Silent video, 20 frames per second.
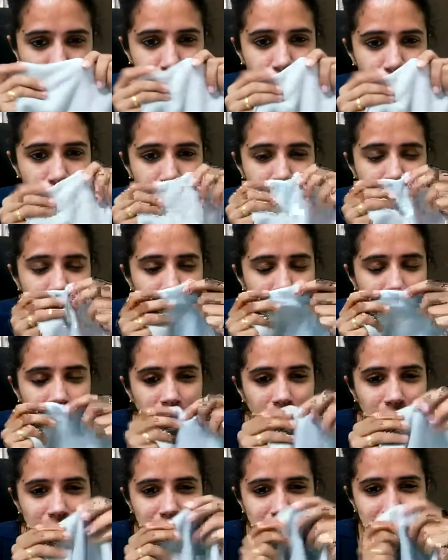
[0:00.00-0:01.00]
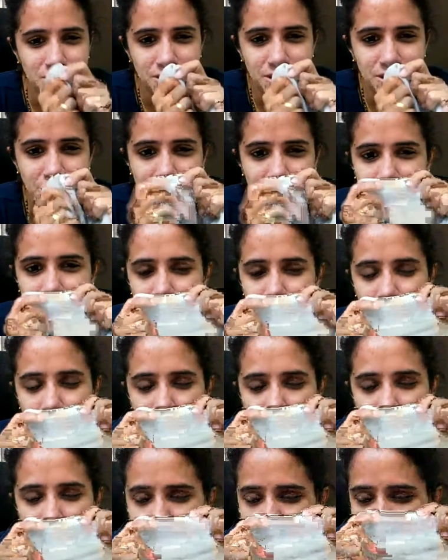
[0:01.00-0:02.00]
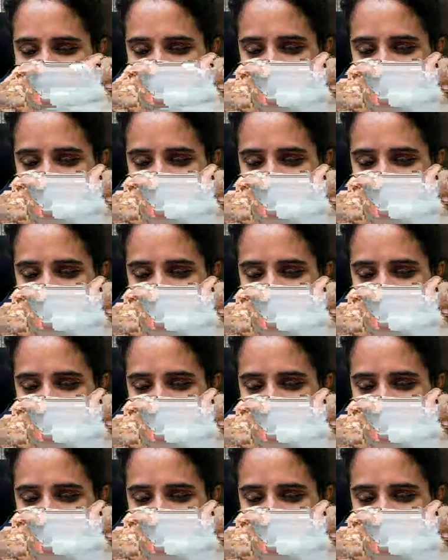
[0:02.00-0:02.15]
because I think it will give them a lot of,